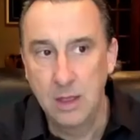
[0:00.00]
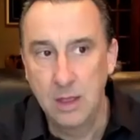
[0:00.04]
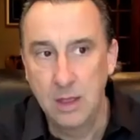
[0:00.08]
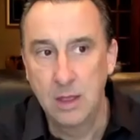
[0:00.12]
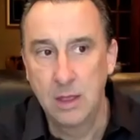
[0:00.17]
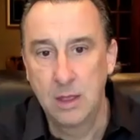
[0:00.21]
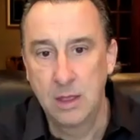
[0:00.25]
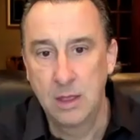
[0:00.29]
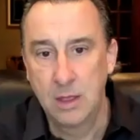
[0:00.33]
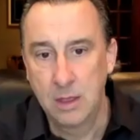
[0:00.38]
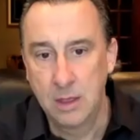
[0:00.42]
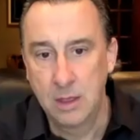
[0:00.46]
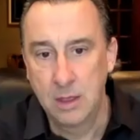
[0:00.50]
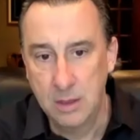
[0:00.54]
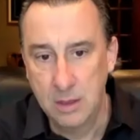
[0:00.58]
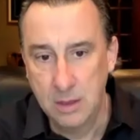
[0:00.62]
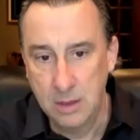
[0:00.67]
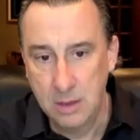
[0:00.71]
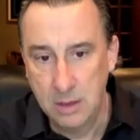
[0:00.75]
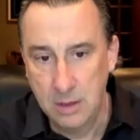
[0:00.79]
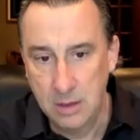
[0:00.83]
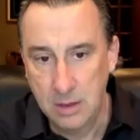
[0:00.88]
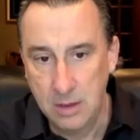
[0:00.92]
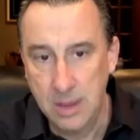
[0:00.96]
you know
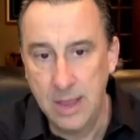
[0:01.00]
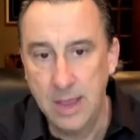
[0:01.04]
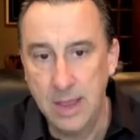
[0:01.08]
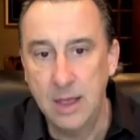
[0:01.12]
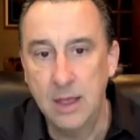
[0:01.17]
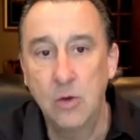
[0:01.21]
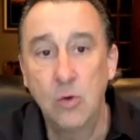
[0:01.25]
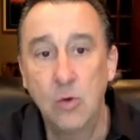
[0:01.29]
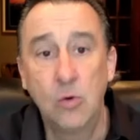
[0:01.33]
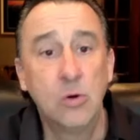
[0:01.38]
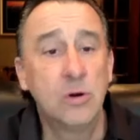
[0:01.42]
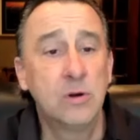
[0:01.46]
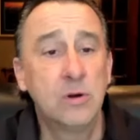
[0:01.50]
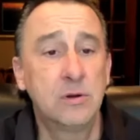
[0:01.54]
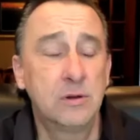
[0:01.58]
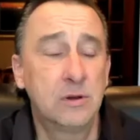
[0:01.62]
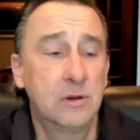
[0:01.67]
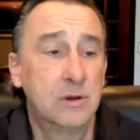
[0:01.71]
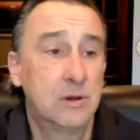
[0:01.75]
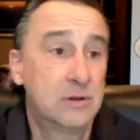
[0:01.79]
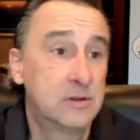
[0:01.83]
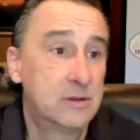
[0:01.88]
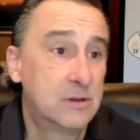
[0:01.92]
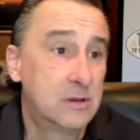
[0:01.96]
yeah, yeah. Or, so
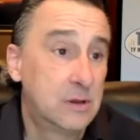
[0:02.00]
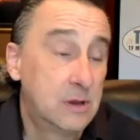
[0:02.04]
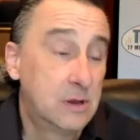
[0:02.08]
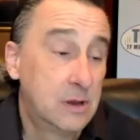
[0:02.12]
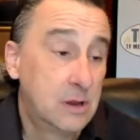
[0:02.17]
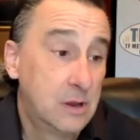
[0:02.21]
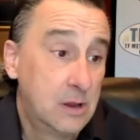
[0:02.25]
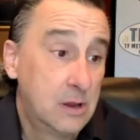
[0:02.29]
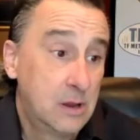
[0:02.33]
so